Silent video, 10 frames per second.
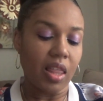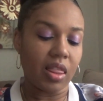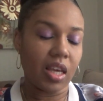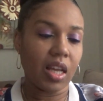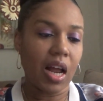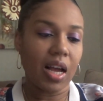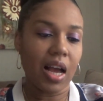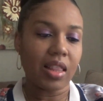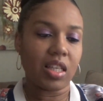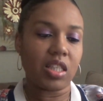Then I
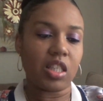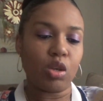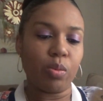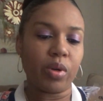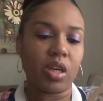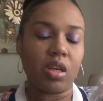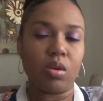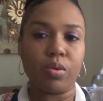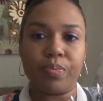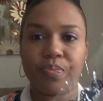got this super
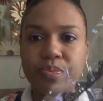cute